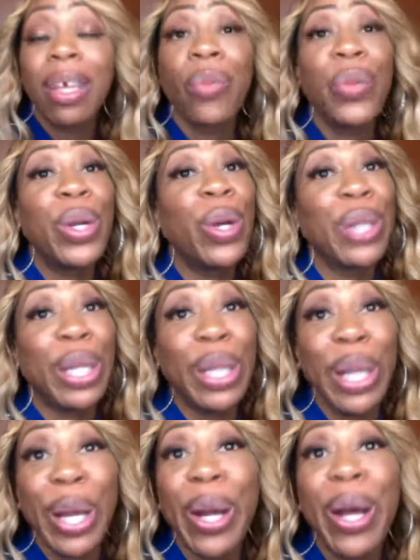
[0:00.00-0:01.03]
we're going to
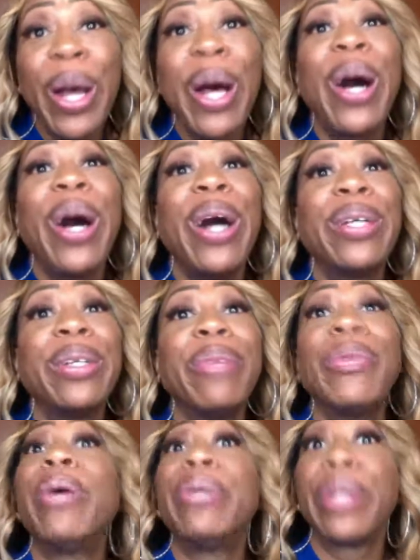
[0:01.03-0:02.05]
declare a
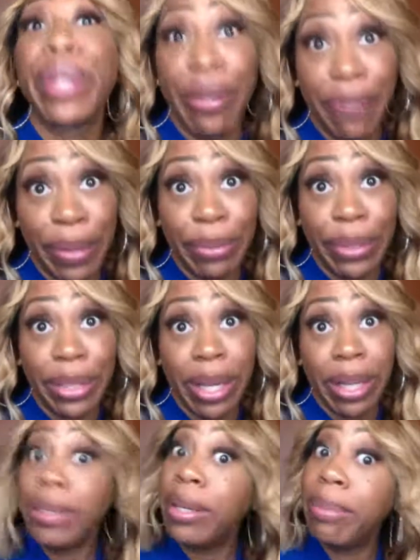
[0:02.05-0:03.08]
victory, child.
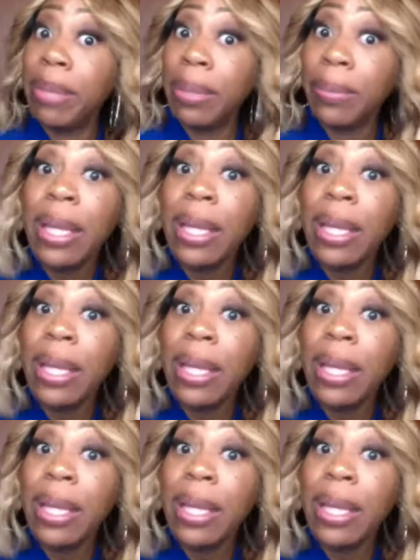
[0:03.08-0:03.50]
You hear me?